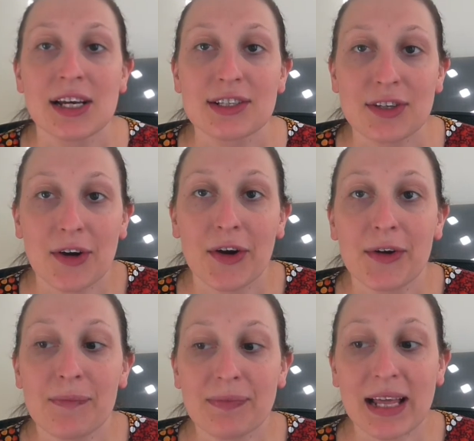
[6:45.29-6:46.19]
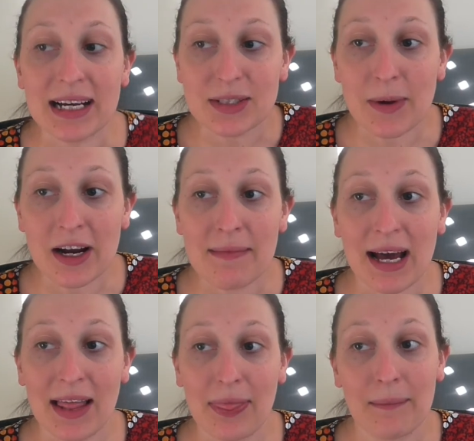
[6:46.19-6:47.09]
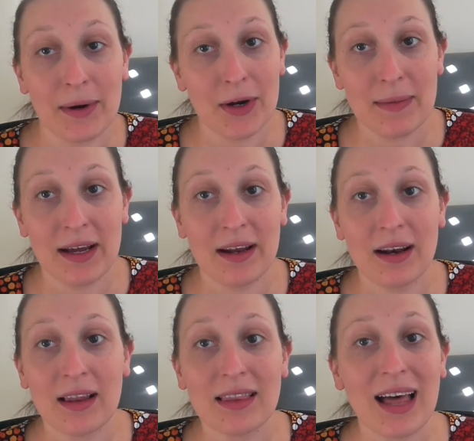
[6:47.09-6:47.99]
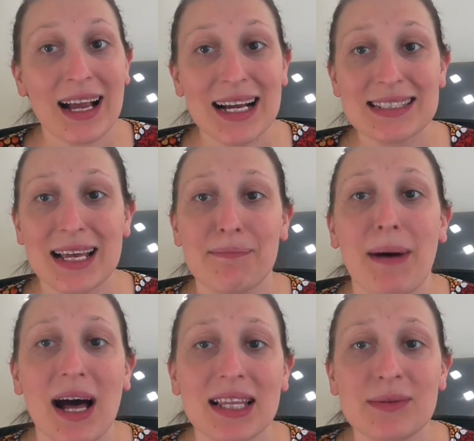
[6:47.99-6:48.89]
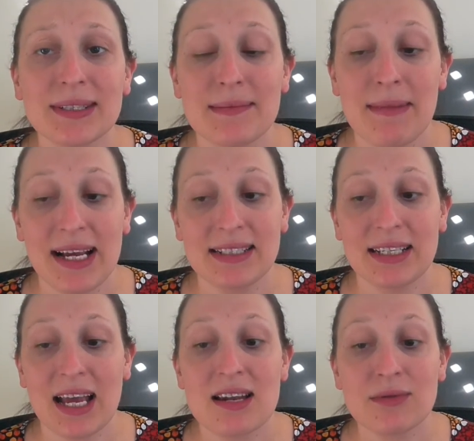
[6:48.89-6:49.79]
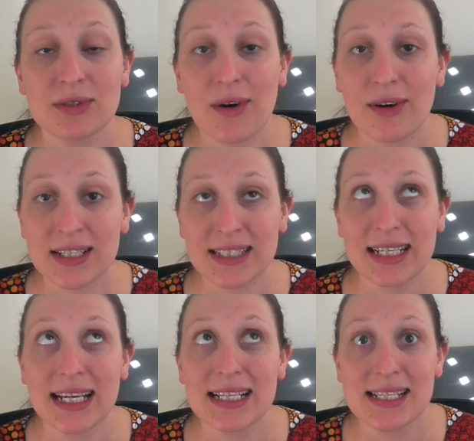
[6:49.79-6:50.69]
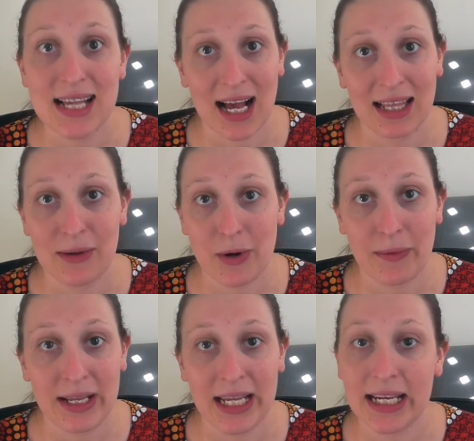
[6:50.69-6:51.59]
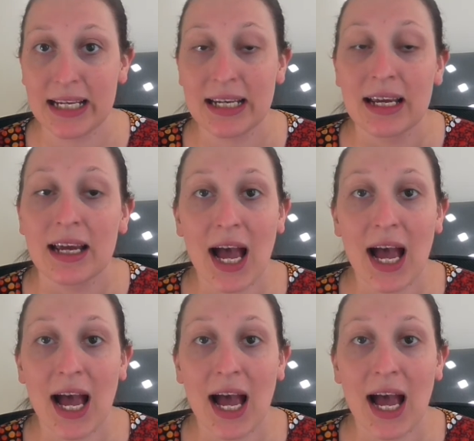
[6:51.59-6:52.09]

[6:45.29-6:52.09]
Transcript: So that's where I'm at the moment. Like I said, Bali was amazing and it was honestly exactly what we needed.